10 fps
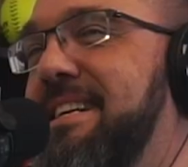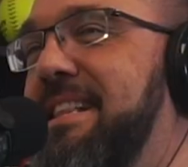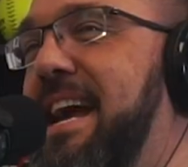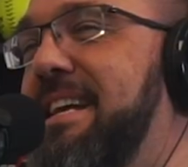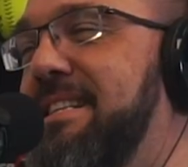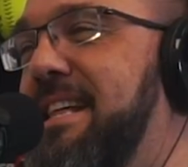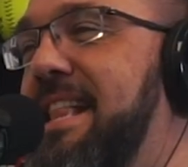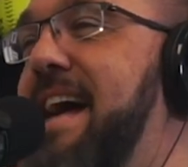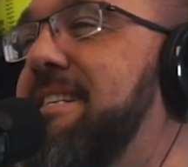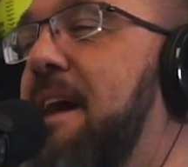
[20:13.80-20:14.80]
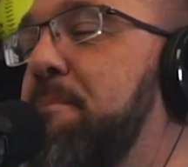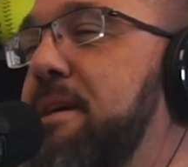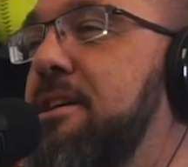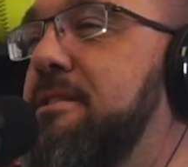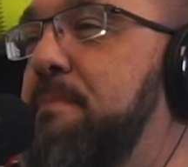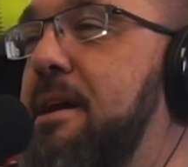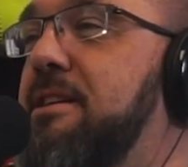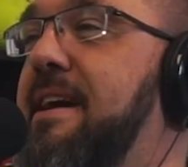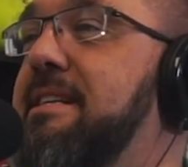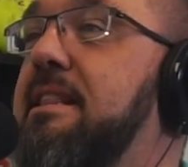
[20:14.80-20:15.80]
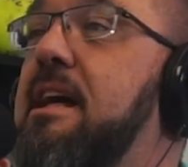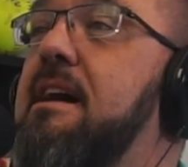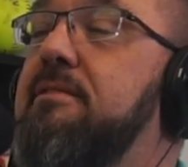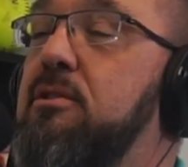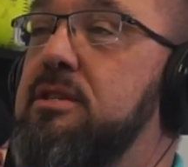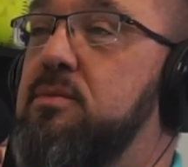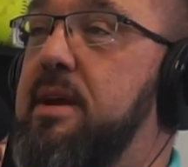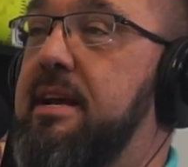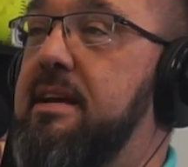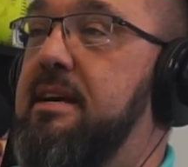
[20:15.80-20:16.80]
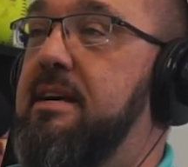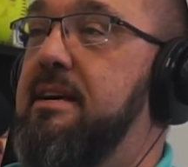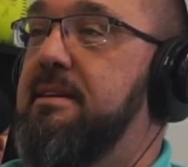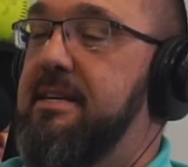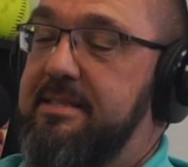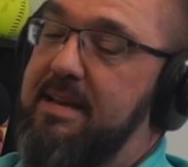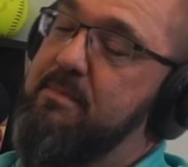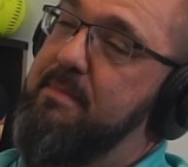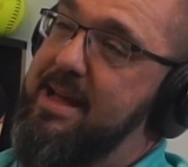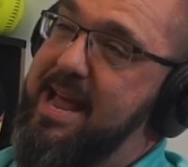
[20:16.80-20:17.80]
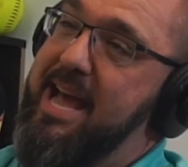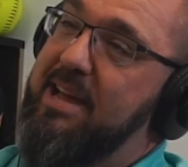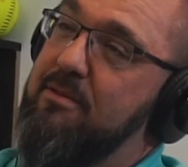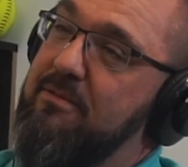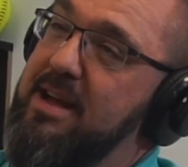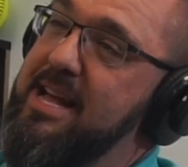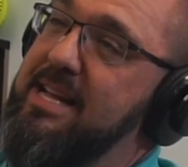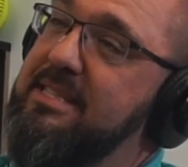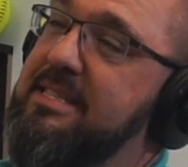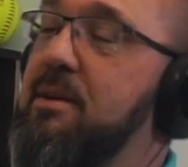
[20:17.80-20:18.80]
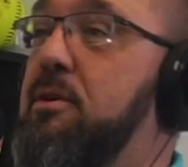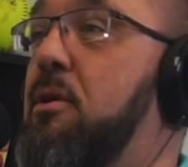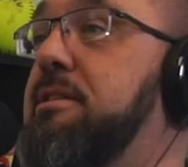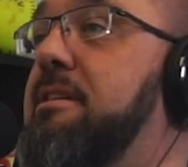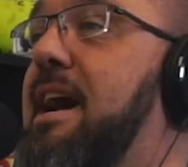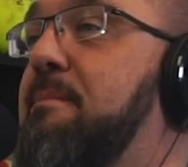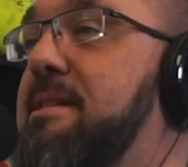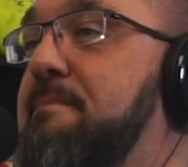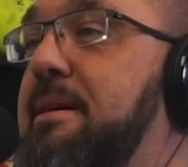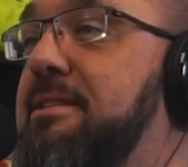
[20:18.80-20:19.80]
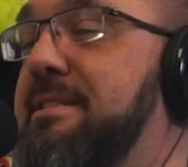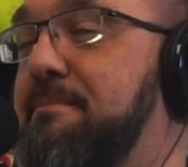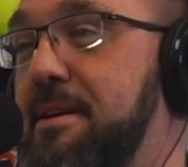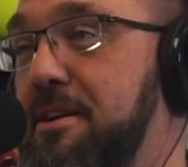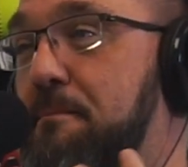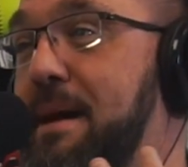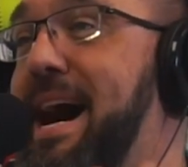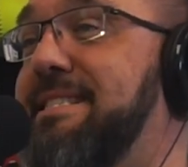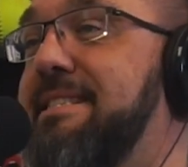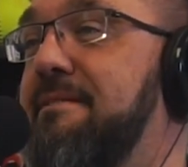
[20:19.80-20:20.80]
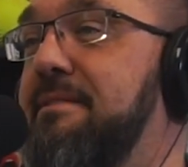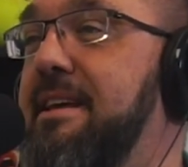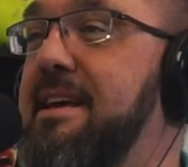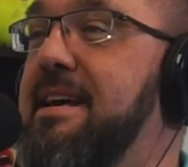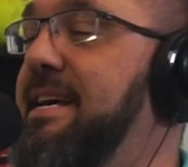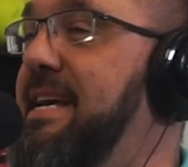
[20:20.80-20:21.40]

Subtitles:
like, the last couple of years, Bears fans love Louis Riddick because him and Matt Nagy were friends. He would always talk about the Bears, you know, positively.